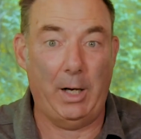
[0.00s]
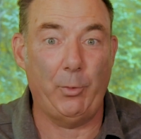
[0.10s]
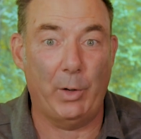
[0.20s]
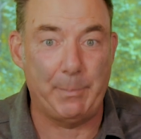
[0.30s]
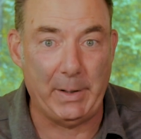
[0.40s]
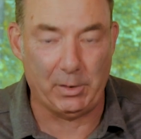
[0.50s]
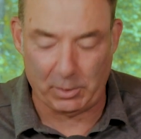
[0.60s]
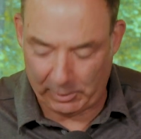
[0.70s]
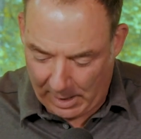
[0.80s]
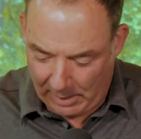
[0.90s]

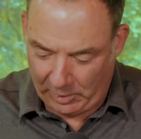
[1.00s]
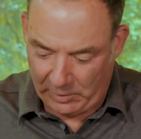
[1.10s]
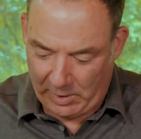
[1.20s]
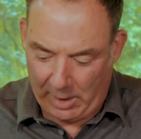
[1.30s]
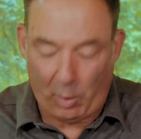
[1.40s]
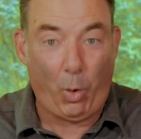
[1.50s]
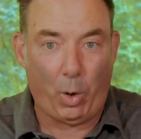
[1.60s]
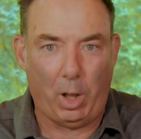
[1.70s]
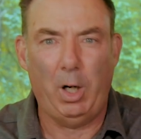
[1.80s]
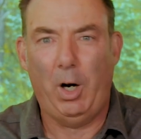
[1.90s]
rebuild, I should say,
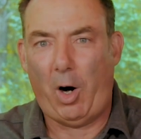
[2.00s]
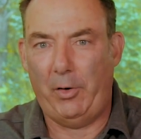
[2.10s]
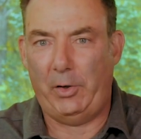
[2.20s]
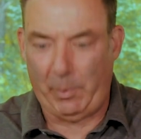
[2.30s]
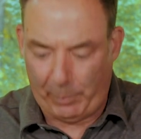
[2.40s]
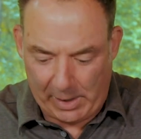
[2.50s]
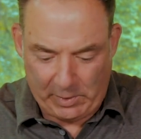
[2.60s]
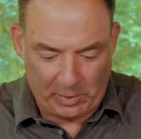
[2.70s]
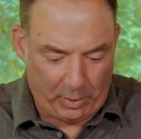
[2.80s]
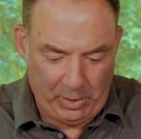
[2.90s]
or are there some
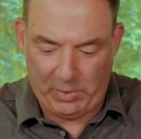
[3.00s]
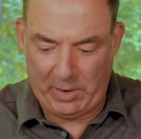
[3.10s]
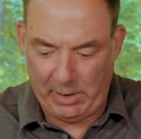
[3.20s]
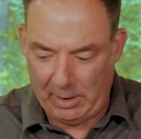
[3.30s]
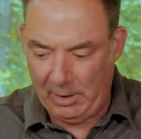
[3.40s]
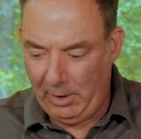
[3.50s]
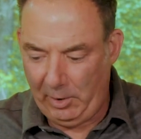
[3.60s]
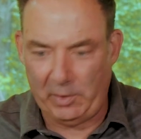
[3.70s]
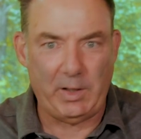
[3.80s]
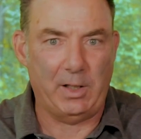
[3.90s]
places where you just need
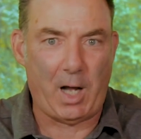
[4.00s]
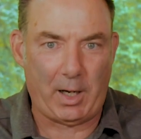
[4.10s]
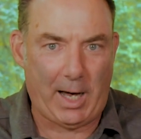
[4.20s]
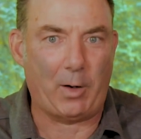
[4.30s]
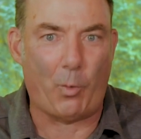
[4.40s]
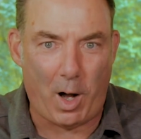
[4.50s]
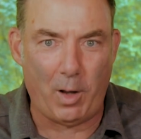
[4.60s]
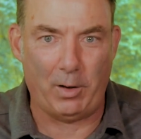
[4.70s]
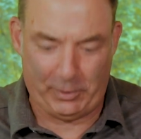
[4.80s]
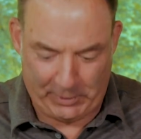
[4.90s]
to knock out a
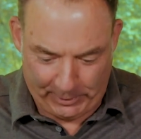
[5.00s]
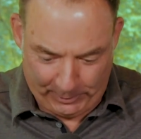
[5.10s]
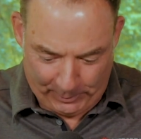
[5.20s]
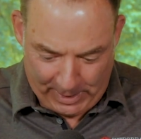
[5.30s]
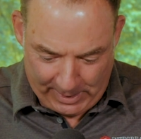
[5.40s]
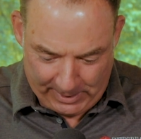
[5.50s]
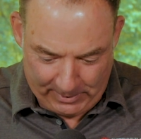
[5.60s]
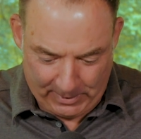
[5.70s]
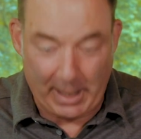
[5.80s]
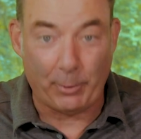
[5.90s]
wall or two
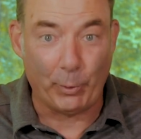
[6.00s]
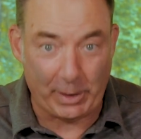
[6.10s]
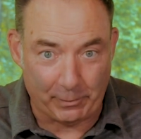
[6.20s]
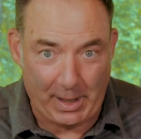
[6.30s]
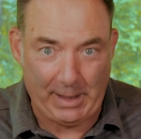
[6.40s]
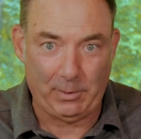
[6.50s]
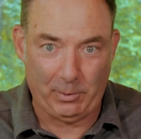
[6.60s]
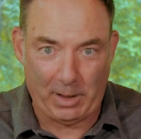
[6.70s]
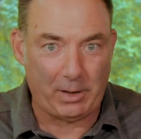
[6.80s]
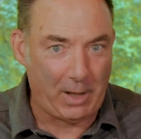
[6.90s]
and renovate,
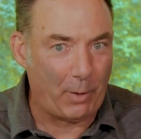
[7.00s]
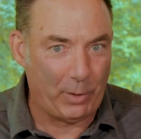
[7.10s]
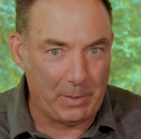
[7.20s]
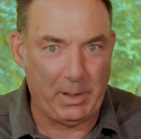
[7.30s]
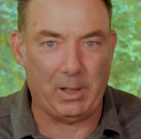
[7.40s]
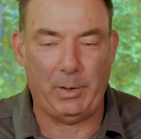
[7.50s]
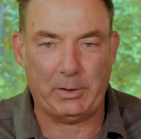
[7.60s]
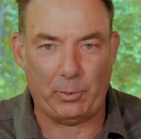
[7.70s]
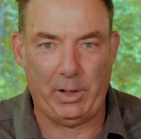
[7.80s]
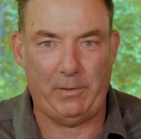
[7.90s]
not rebuild,
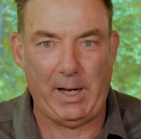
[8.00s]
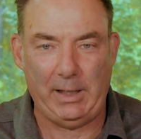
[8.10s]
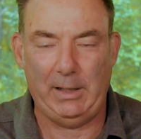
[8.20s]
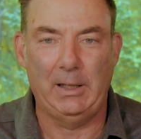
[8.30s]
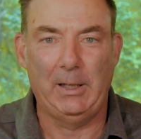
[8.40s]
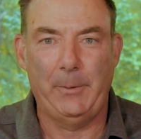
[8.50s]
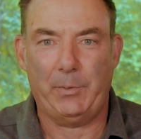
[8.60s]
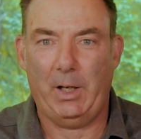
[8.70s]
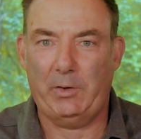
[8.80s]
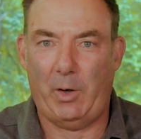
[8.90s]
but to renovate? And
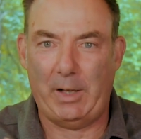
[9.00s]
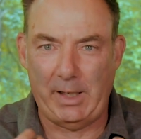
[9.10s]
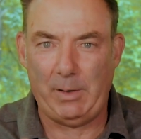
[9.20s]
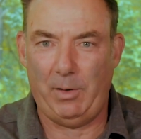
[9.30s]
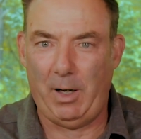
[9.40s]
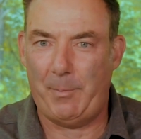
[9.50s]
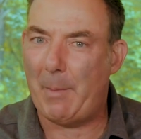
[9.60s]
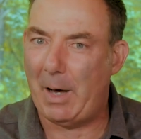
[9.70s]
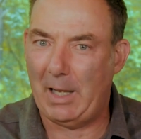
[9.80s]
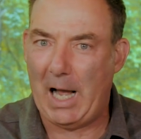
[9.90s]
so I think
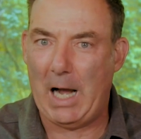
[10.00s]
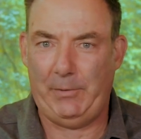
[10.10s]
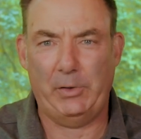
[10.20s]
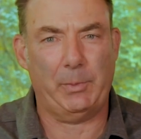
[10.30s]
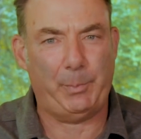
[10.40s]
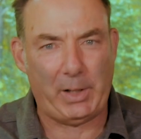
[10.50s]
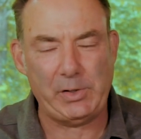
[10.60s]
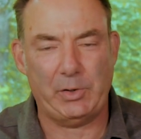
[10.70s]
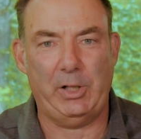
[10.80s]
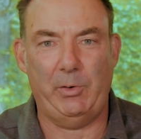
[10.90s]
about my life, there's a
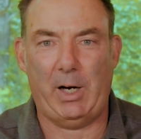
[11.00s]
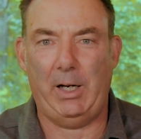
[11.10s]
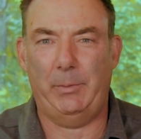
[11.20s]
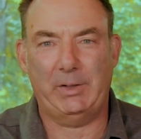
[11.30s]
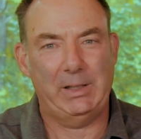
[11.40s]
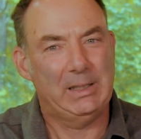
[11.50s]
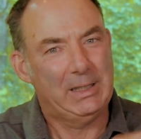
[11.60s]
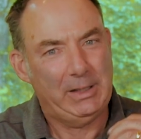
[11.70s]
place or two right now I'm saying,